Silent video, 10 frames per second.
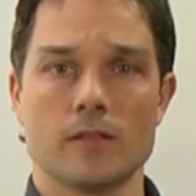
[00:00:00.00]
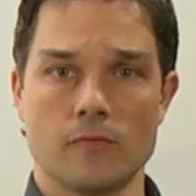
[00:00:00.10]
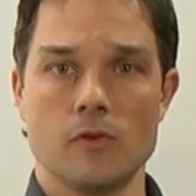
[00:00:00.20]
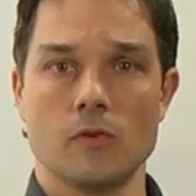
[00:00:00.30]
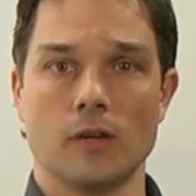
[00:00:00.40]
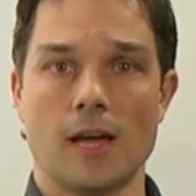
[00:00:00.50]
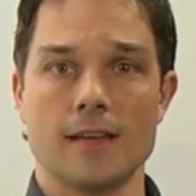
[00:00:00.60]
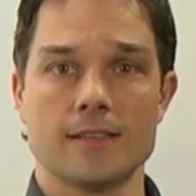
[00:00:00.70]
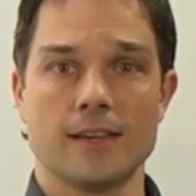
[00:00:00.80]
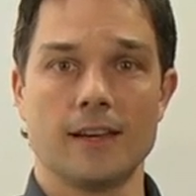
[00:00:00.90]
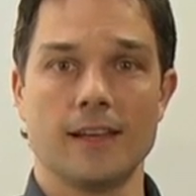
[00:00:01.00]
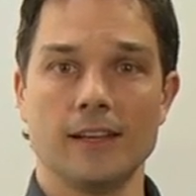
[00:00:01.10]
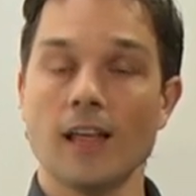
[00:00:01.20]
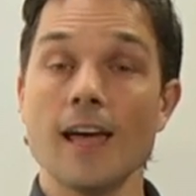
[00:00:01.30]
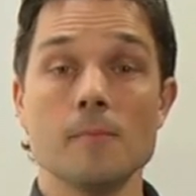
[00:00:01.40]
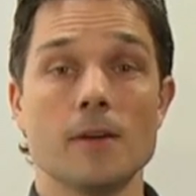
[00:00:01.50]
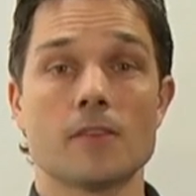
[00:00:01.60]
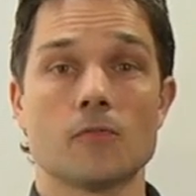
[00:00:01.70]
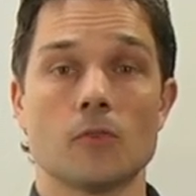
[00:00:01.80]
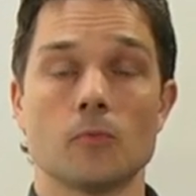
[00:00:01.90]
of utilizing it. And light
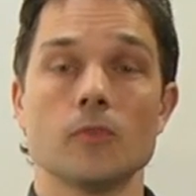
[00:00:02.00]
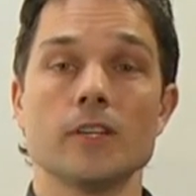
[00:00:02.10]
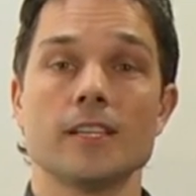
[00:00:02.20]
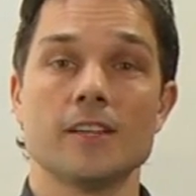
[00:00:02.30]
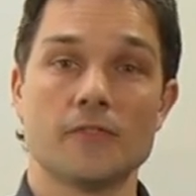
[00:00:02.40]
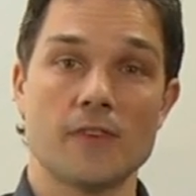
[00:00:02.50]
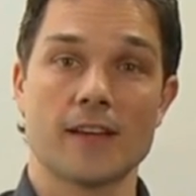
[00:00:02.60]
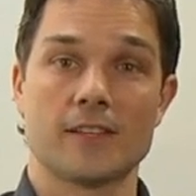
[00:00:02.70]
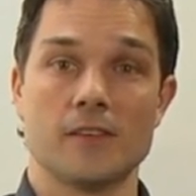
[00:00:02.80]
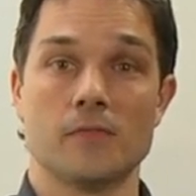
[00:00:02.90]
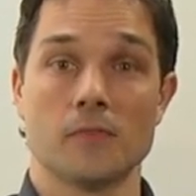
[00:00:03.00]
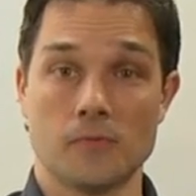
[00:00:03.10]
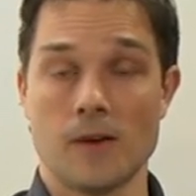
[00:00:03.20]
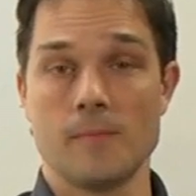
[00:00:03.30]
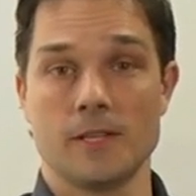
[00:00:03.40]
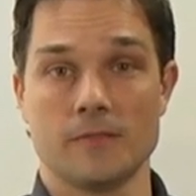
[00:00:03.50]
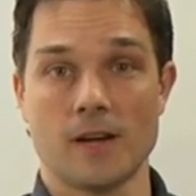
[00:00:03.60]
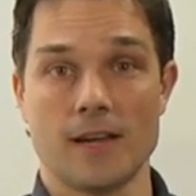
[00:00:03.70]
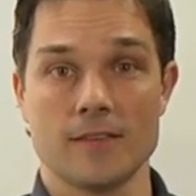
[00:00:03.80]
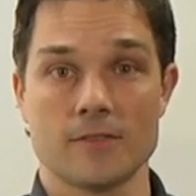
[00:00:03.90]
makes for a really effective framing
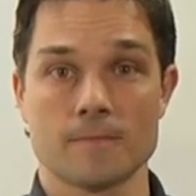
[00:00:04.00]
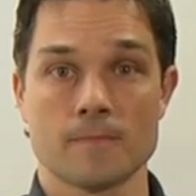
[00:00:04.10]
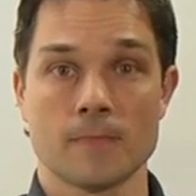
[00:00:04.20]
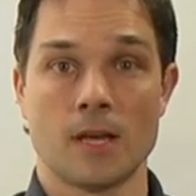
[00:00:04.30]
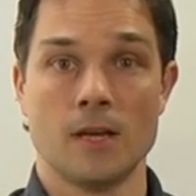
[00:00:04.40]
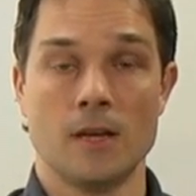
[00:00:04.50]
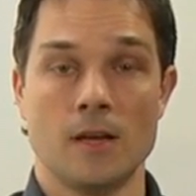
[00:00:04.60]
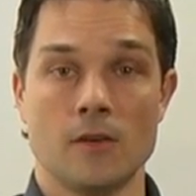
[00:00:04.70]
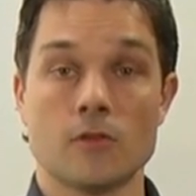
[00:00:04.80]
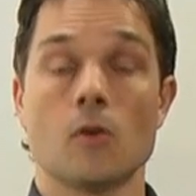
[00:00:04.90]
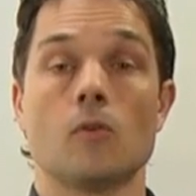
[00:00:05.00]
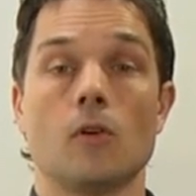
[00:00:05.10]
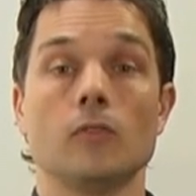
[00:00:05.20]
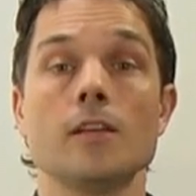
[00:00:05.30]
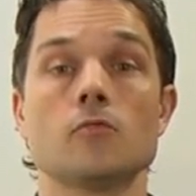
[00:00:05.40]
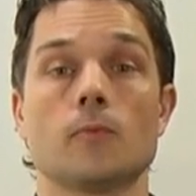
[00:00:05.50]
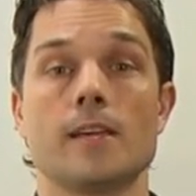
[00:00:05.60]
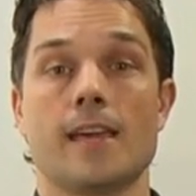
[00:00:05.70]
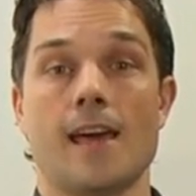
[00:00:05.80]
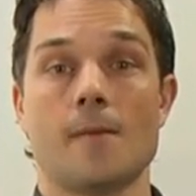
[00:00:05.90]
device. So let's
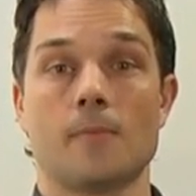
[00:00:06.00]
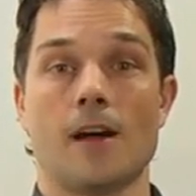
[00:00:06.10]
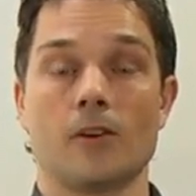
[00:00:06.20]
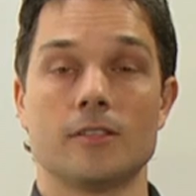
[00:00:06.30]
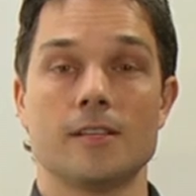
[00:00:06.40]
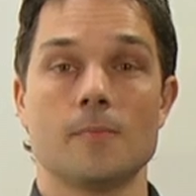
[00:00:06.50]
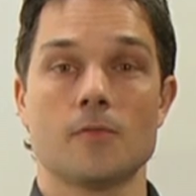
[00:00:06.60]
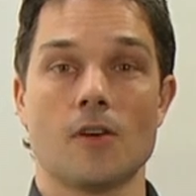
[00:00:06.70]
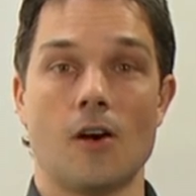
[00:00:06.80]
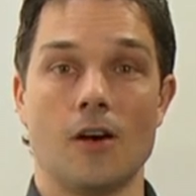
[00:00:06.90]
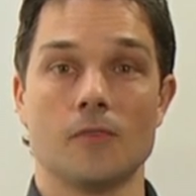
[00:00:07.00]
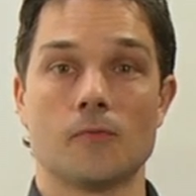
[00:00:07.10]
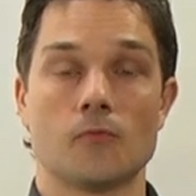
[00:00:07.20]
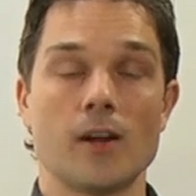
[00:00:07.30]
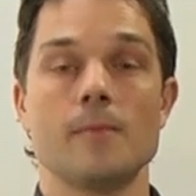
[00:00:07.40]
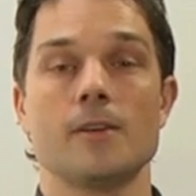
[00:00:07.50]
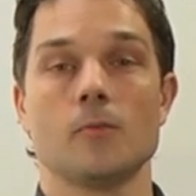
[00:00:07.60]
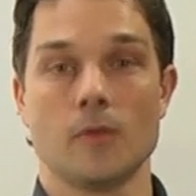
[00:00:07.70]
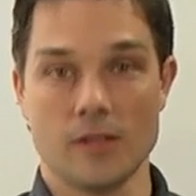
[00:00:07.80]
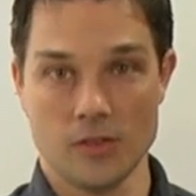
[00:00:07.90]
recap our tips on
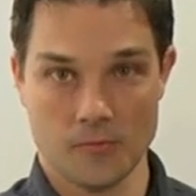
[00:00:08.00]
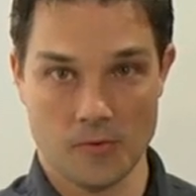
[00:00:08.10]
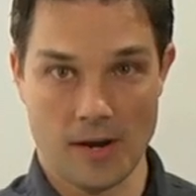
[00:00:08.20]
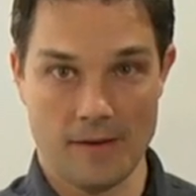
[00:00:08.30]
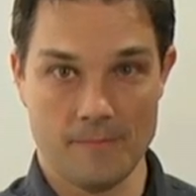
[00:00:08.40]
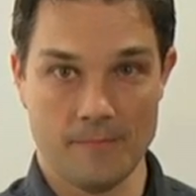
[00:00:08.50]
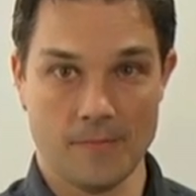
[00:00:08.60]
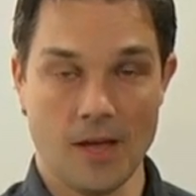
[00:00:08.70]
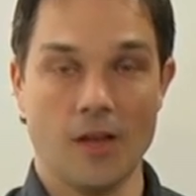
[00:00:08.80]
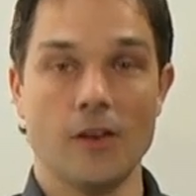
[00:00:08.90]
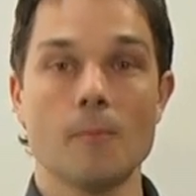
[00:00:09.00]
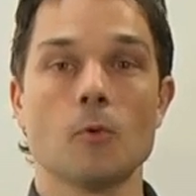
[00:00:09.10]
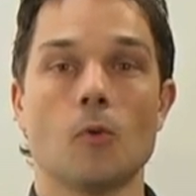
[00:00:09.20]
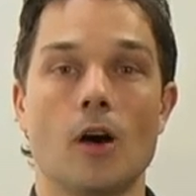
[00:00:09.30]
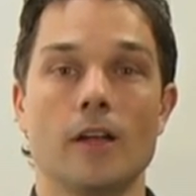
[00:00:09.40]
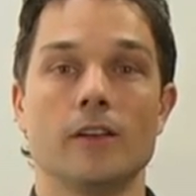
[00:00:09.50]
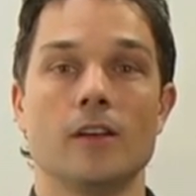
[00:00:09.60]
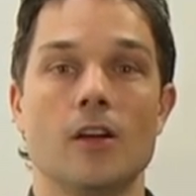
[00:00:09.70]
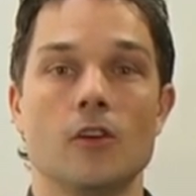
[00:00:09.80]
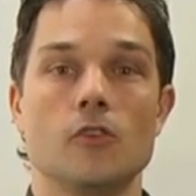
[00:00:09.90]
framing within the frame. Number one,
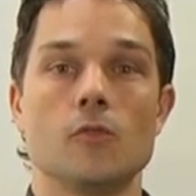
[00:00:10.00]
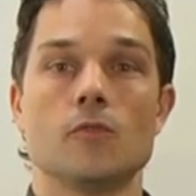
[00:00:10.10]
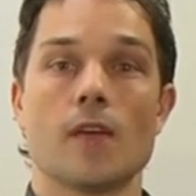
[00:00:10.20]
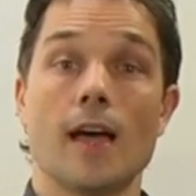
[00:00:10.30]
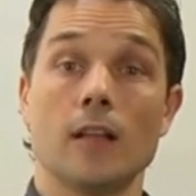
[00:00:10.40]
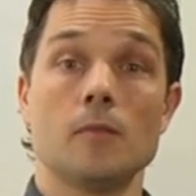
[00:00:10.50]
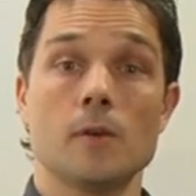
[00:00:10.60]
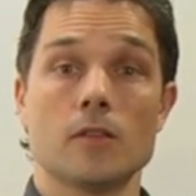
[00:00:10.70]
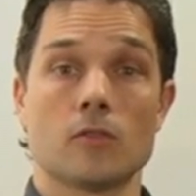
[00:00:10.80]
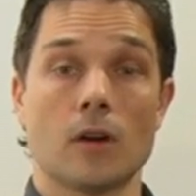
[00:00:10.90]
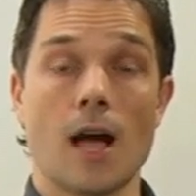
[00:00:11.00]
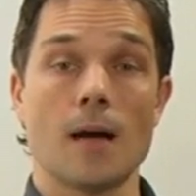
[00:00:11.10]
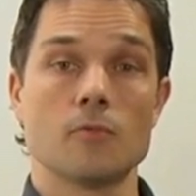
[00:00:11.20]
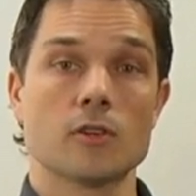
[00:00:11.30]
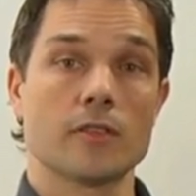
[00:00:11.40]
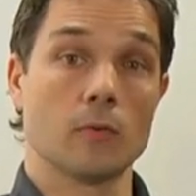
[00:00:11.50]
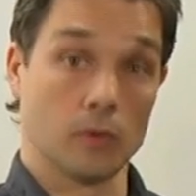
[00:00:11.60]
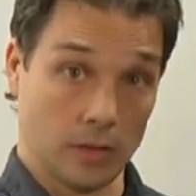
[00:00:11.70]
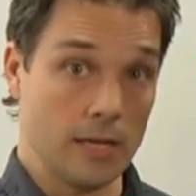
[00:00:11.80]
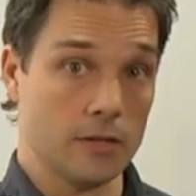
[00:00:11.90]
use elements or objects that
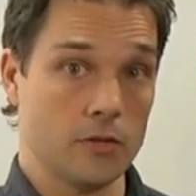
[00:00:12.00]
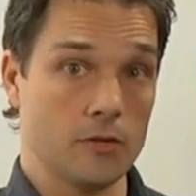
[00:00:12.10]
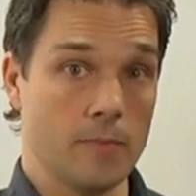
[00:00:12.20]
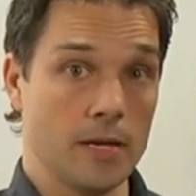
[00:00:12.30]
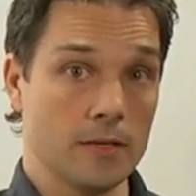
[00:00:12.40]
relate to your main